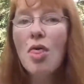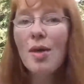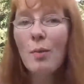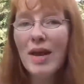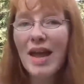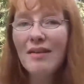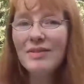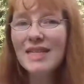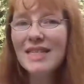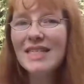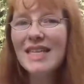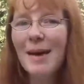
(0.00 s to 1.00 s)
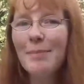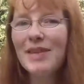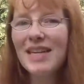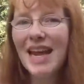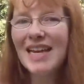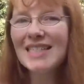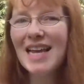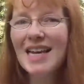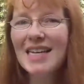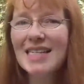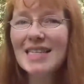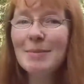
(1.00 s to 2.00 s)
then we have to accept that
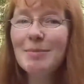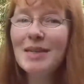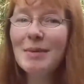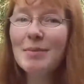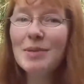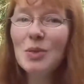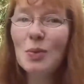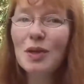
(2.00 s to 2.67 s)
anxiety symptoms